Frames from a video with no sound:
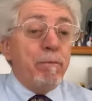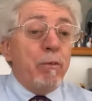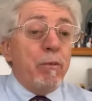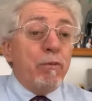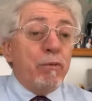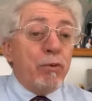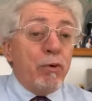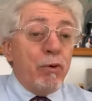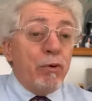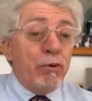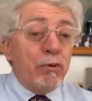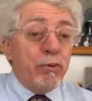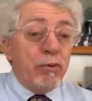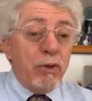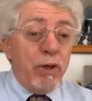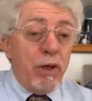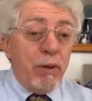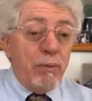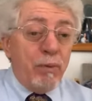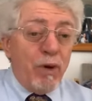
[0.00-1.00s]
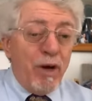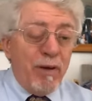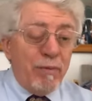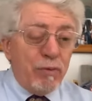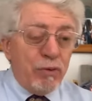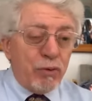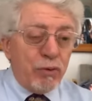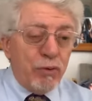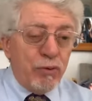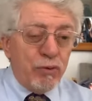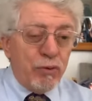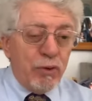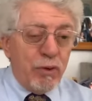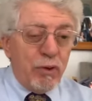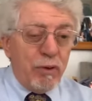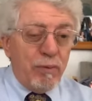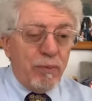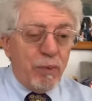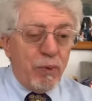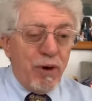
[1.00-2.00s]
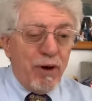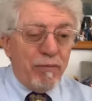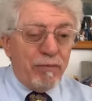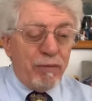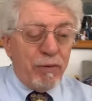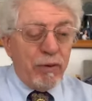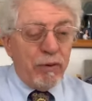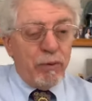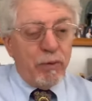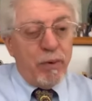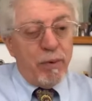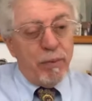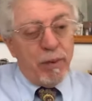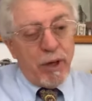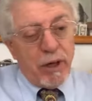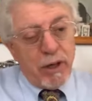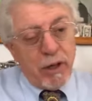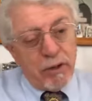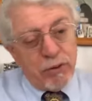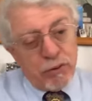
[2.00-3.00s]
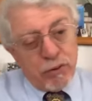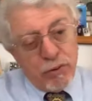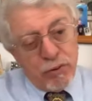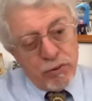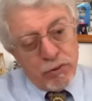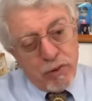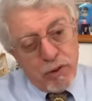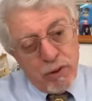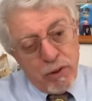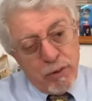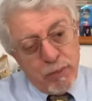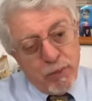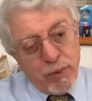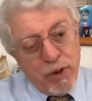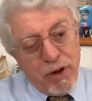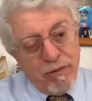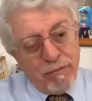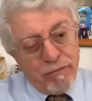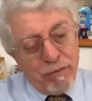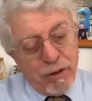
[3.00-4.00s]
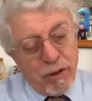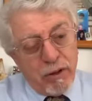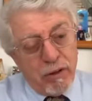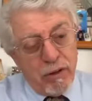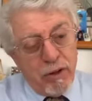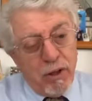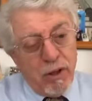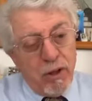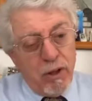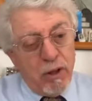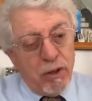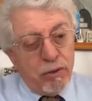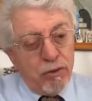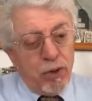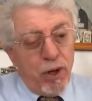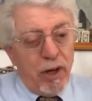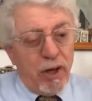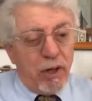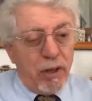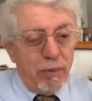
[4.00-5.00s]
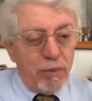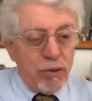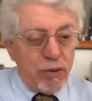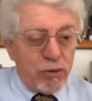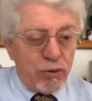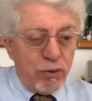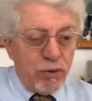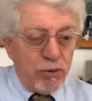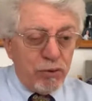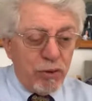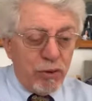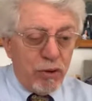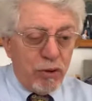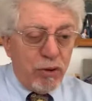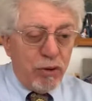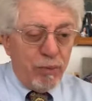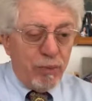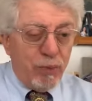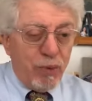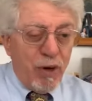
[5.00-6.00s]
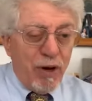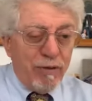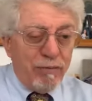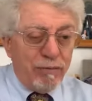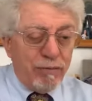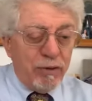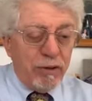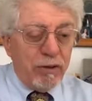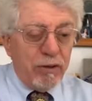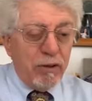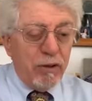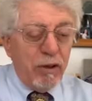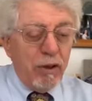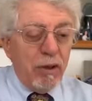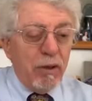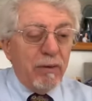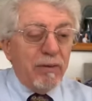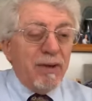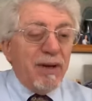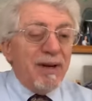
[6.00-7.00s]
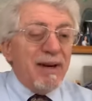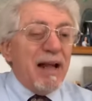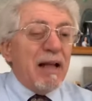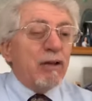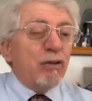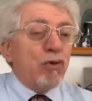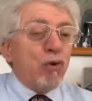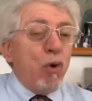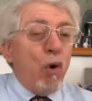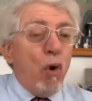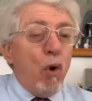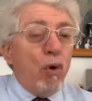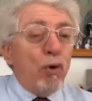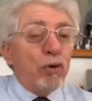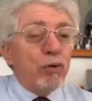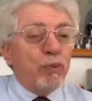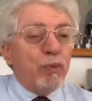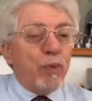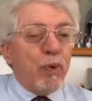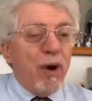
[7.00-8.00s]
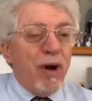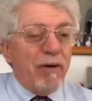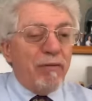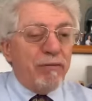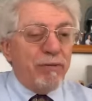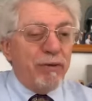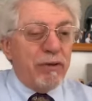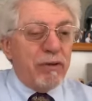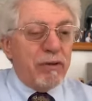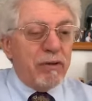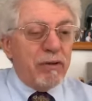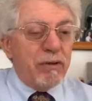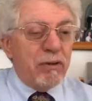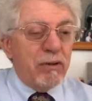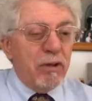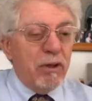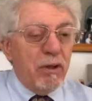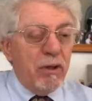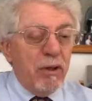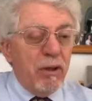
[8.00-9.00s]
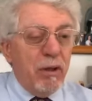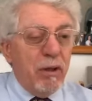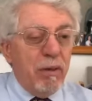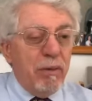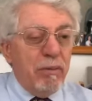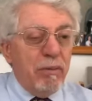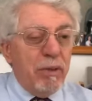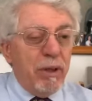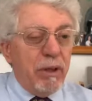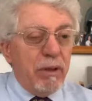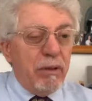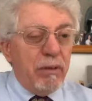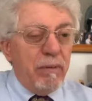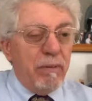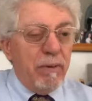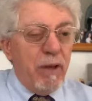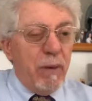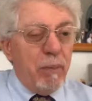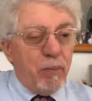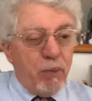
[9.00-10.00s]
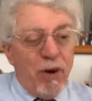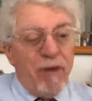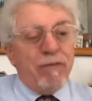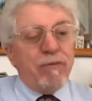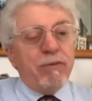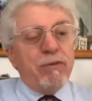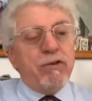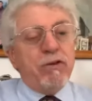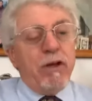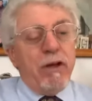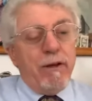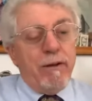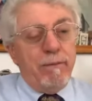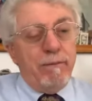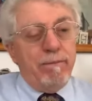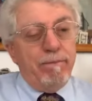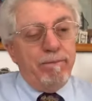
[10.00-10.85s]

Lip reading: of course, Abraham is considered a prophet, Rebecca is considered a prophet, Jacob is considered a prophet. They're not called prophets, but they prophesy.